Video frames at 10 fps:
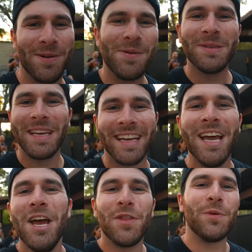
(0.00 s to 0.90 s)
Someone was like,
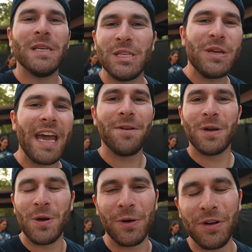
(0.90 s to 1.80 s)
the reason you can't
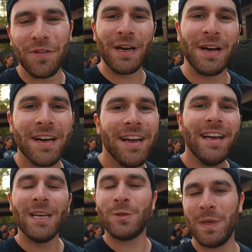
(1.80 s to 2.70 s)
record over here
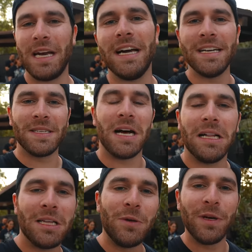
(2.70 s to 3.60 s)
is because
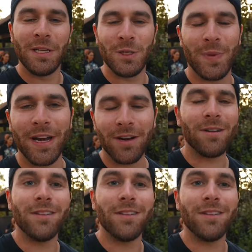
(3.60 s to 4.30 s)
Hollywood is better,